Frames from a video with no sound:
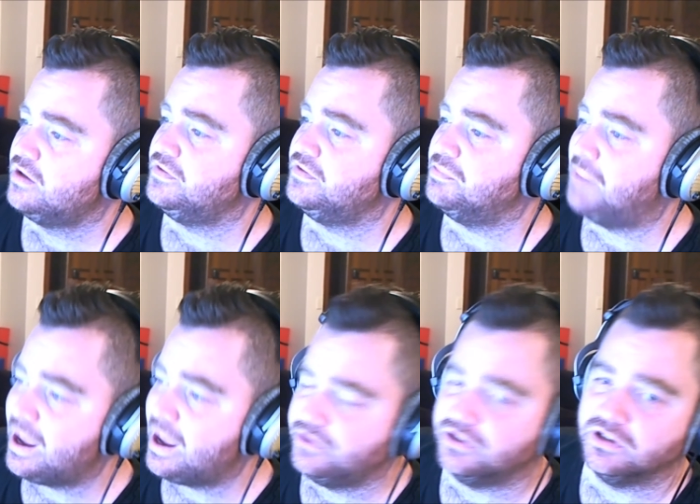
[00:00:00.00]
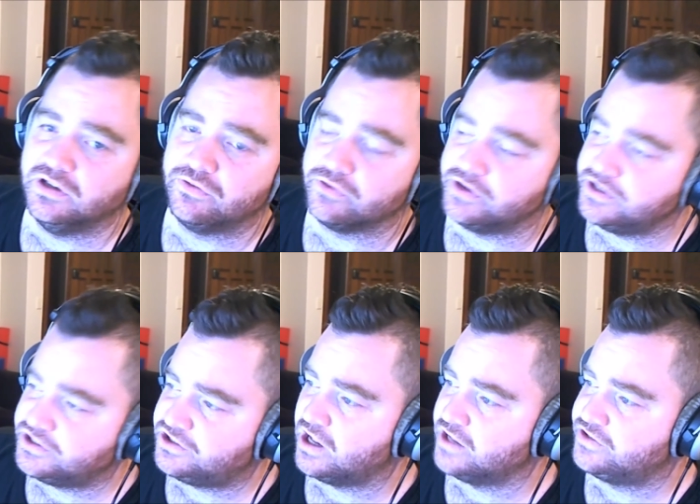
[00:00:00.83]
the power delivery
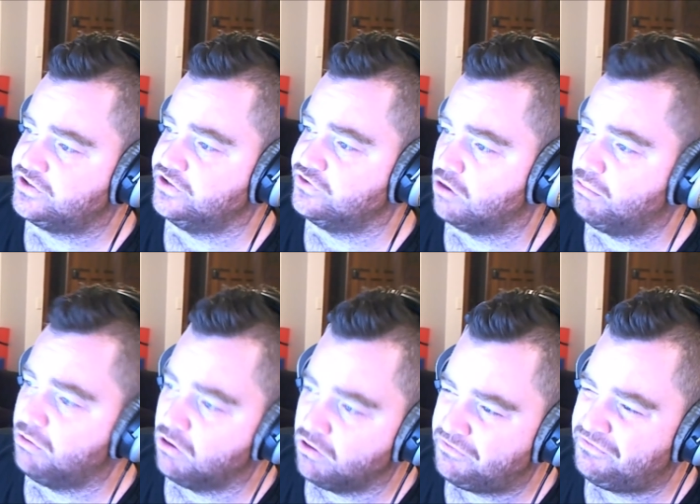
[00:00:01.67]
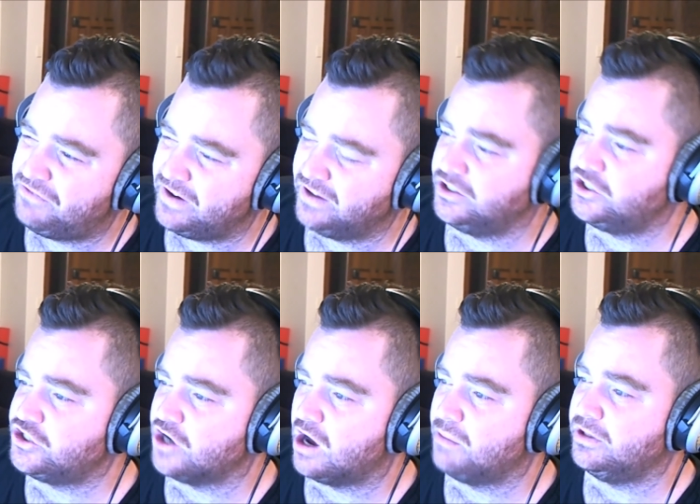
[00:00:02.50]
starts to drop off fairly
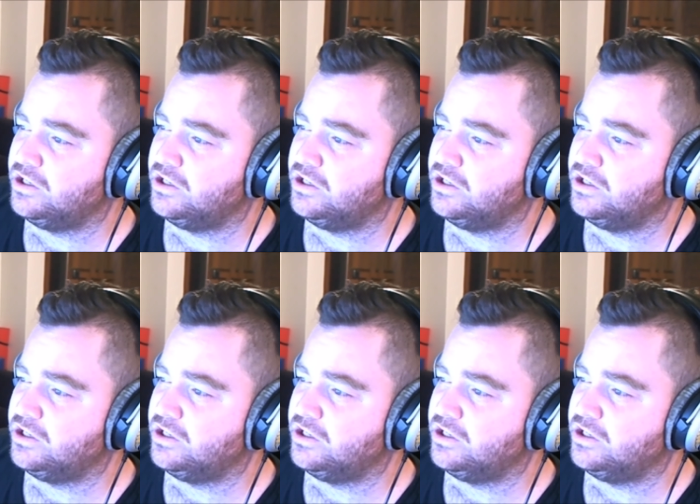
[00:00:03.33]
sharply.